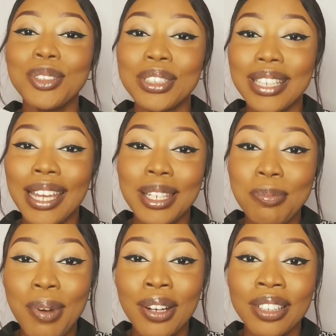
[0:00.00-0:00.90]
use any
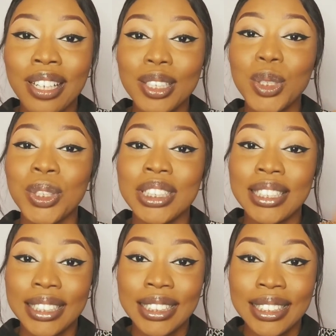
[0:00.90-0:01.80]
powder to
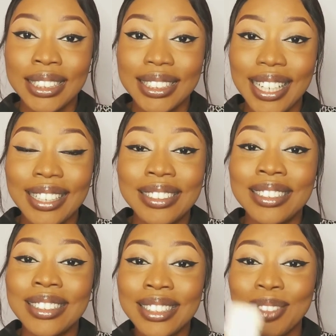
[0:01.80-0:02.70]
set it, and
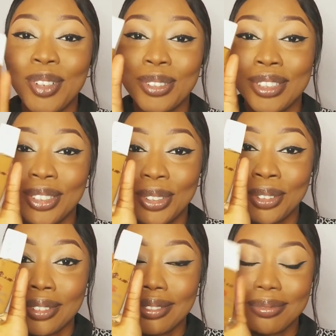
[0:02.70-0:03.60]
this
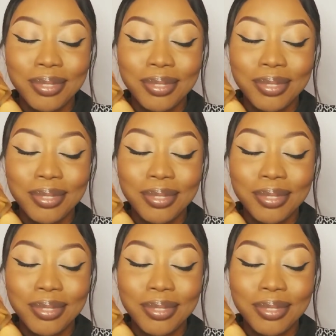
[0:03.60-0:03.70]
foundation,